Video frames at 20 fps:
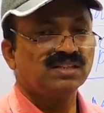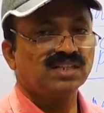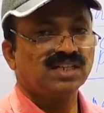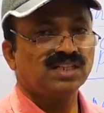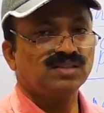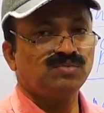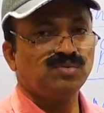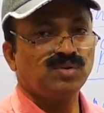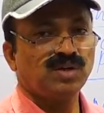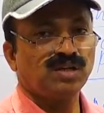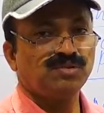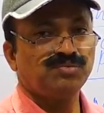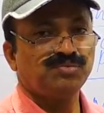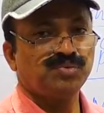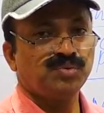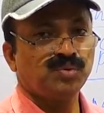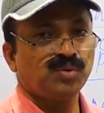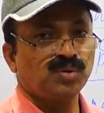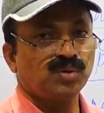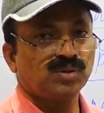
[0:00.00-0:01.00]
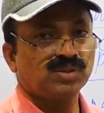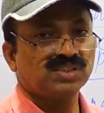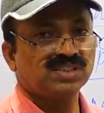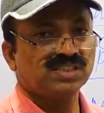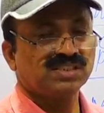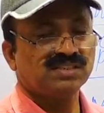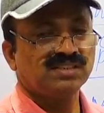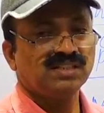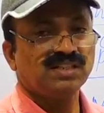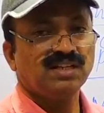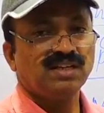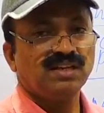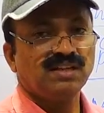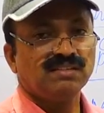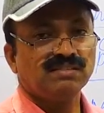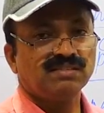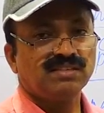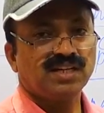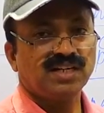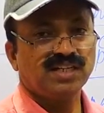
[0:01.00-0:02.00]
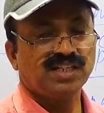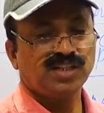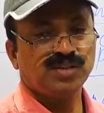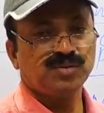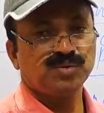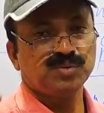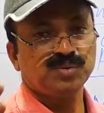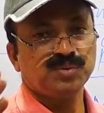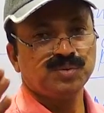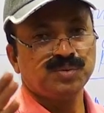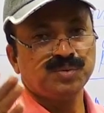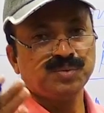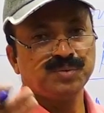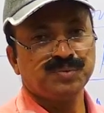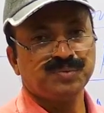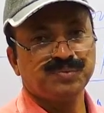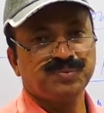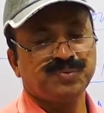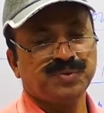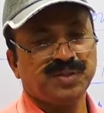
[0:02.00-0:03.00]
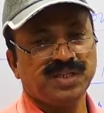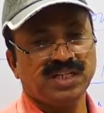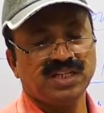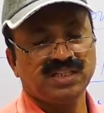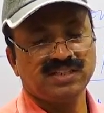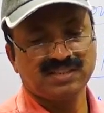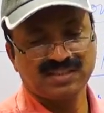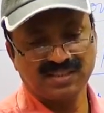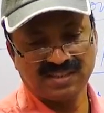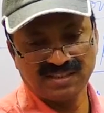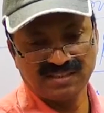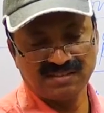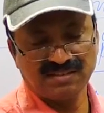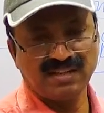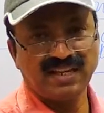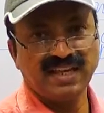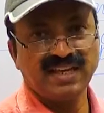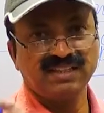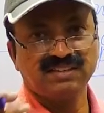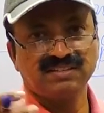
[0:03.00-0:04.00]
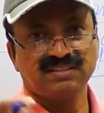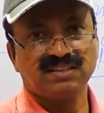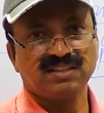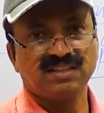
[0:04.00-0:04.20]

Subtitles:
Gadwal Fort, 32 feet length.